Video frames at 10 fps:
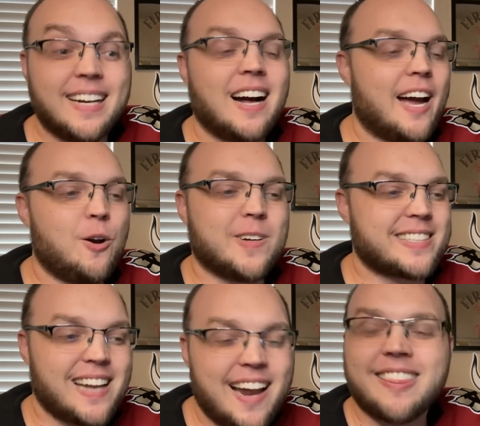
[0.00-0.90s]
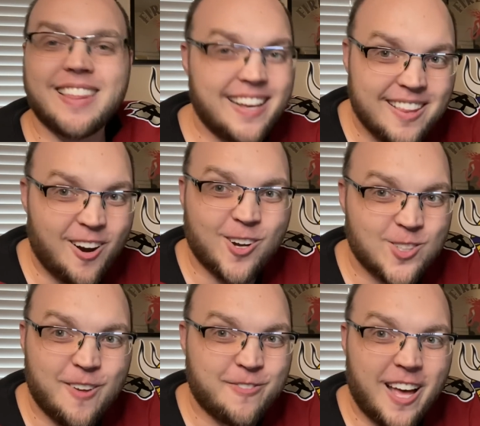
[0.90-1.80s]
I know it's not a thing that
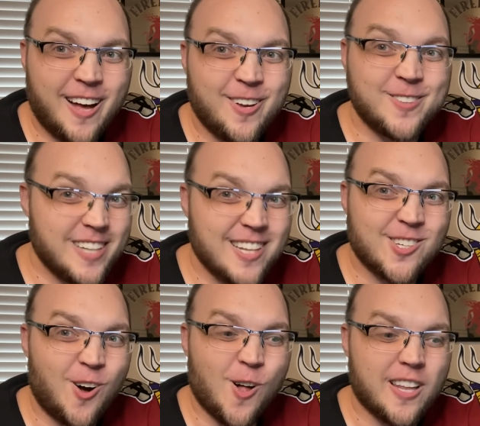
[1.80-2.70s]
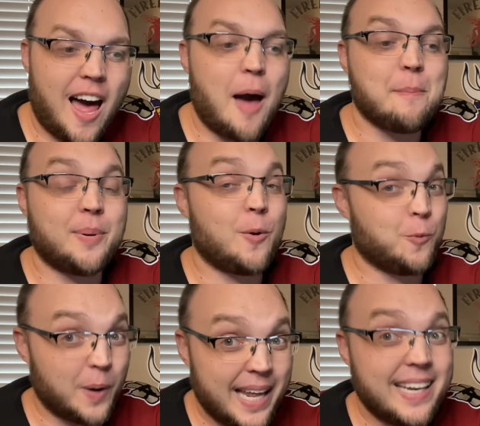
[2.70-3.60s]
André Fialho does a whole lot, but
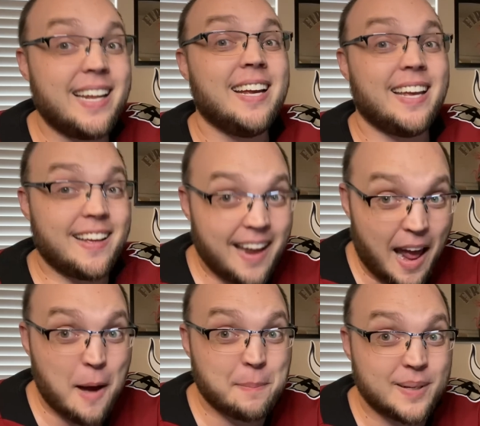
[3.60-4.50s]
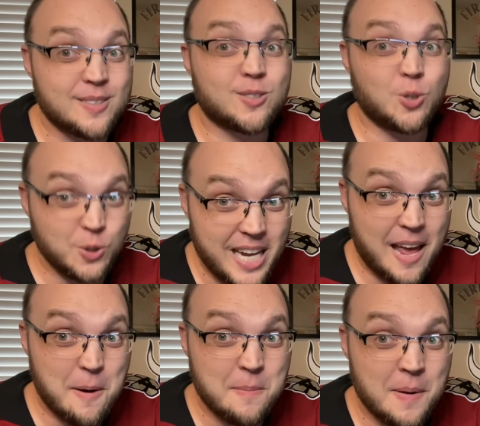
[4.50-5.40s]
when it happens to
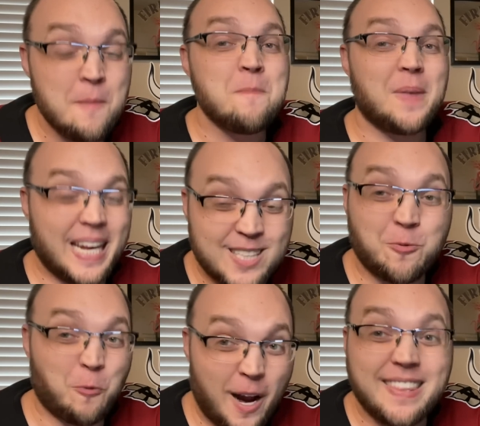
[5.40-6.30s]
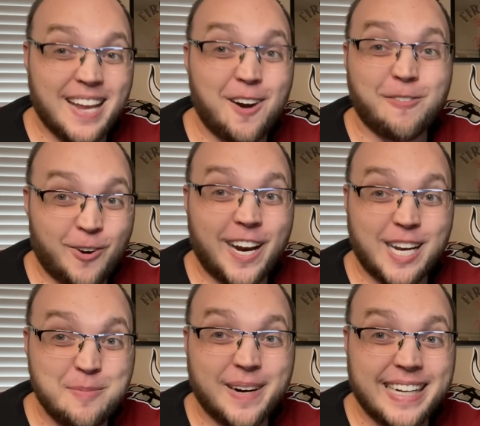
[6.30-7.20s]
Tim, it's right there for
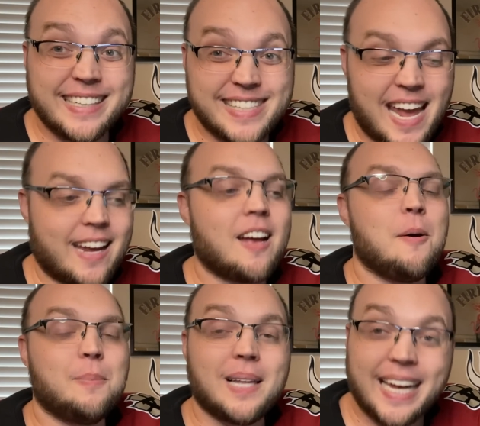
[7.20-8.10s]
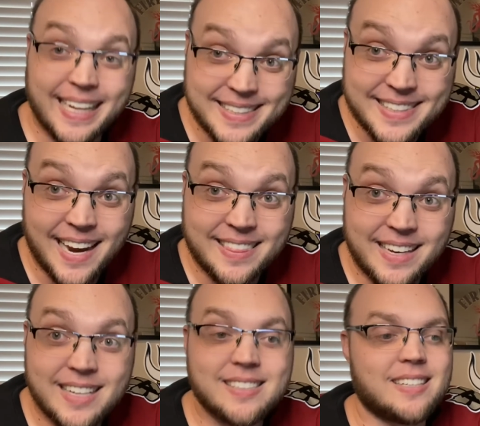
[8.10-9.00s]
anybody to take. Play inside the
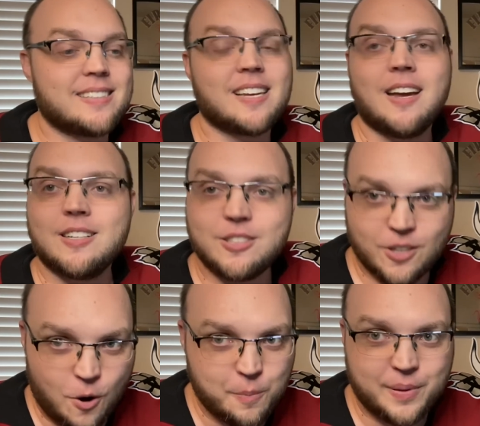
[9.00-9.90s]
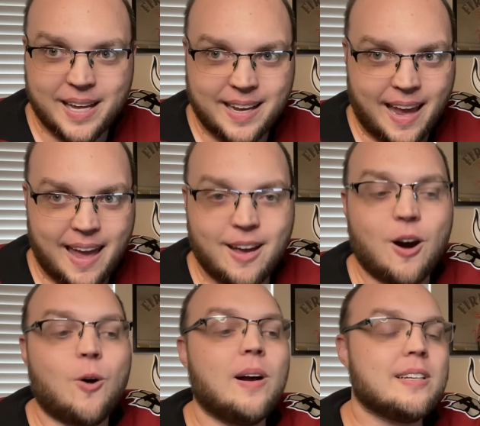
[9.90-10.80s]
distance. Don't play
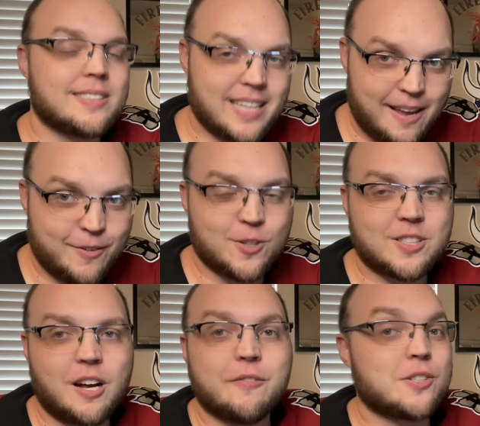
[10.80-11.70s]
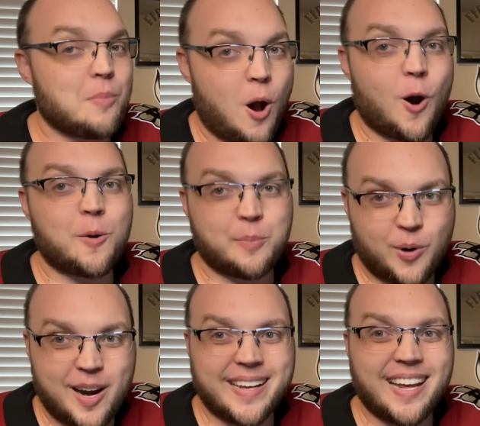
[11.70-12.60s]
KO. Save yourself some
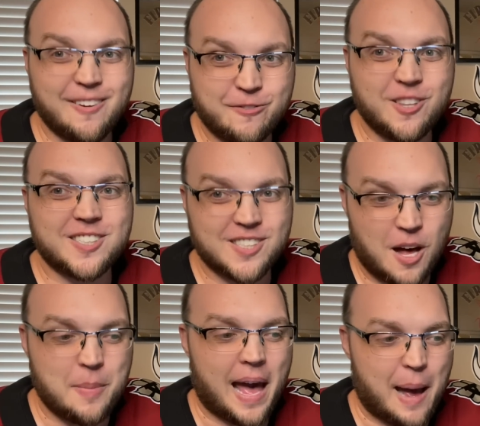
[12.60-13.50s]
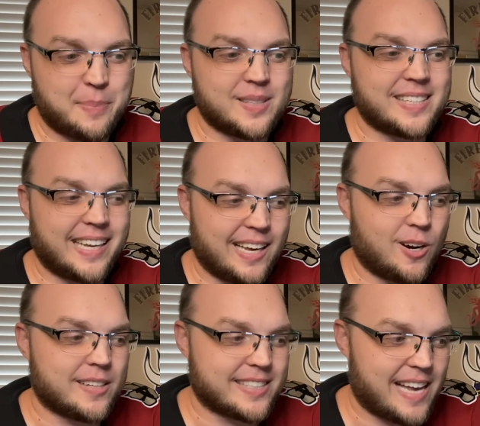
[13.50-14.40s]
heartbreak if the sub happens again
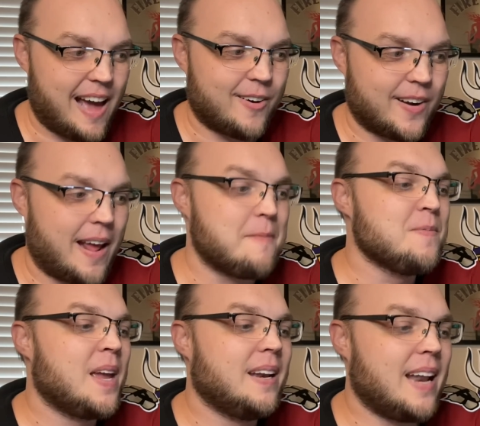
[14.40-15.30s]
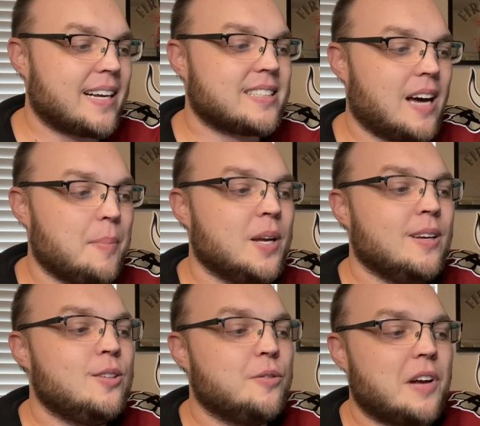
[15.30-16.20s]
on Saturday. Next up,
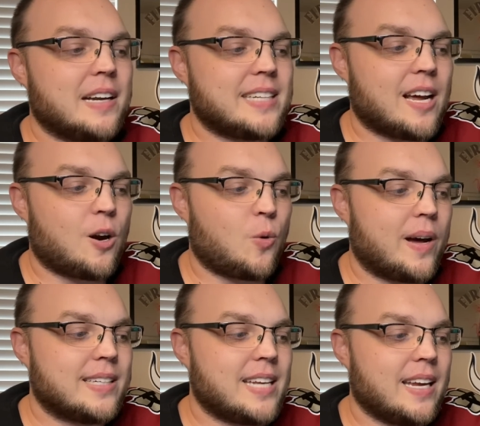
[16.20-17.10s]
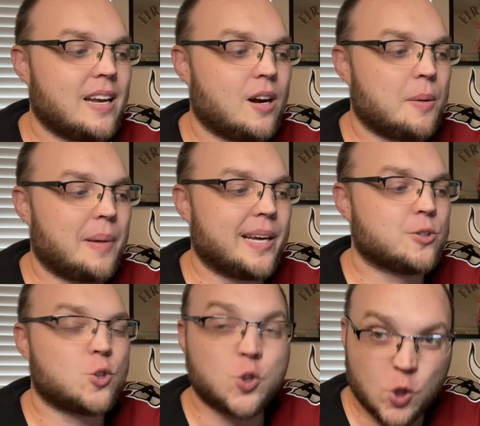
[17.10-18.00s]
you've got Dan Argueta taking on
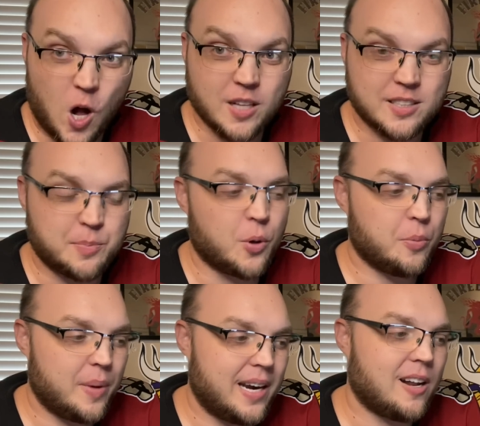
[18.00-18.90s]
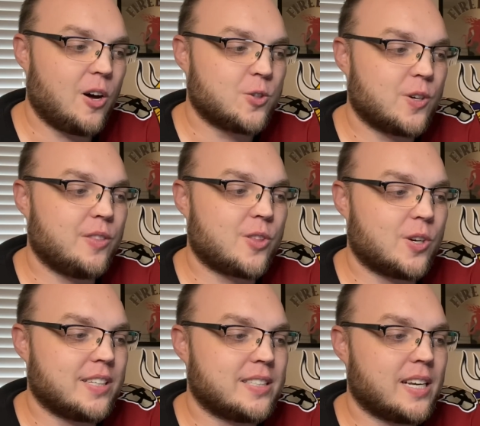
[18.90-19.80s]
Miles Johns. Both men at
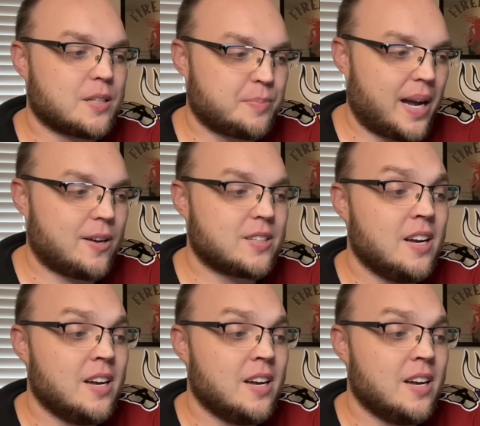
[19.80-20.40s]
136 pounds.